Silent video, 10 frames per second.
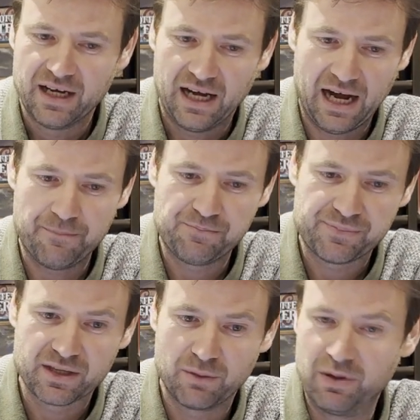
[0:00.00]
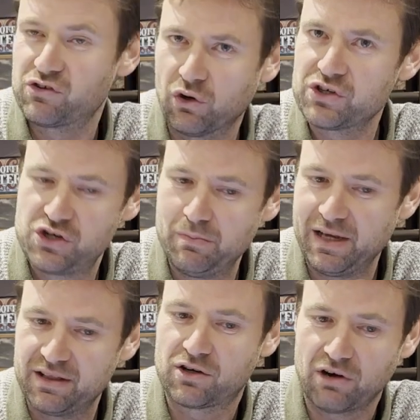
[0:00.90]
But as long as you
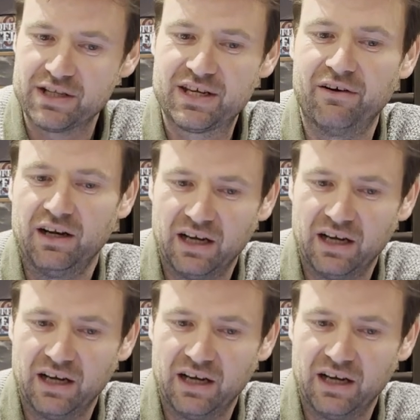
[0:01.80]
meet the criteria,